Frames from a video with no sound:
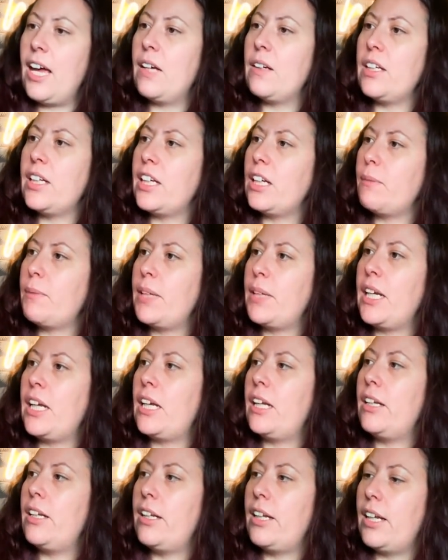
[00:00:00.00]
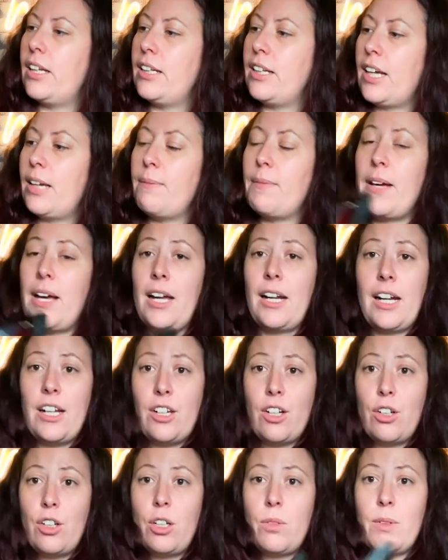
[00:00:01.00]
I'm getting out my handy dandy iPad. I
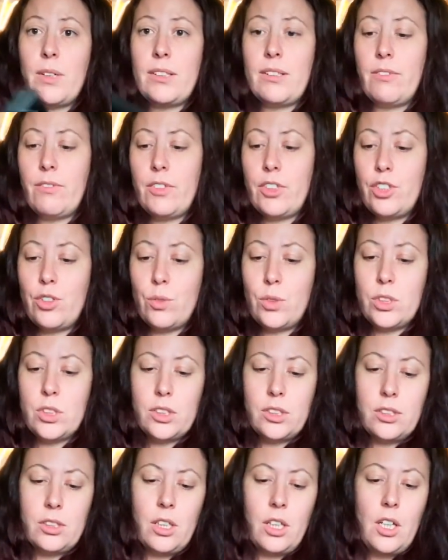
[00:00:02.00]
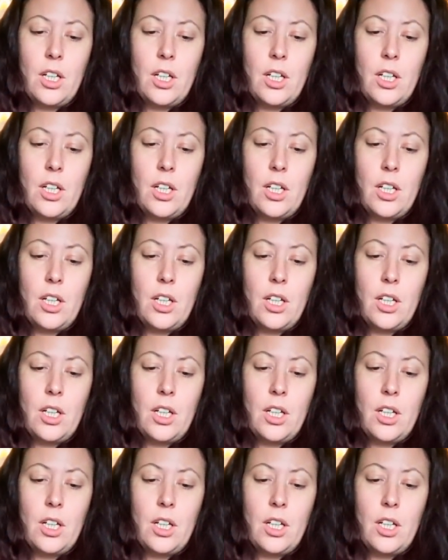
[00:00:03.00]
know you want some visuals.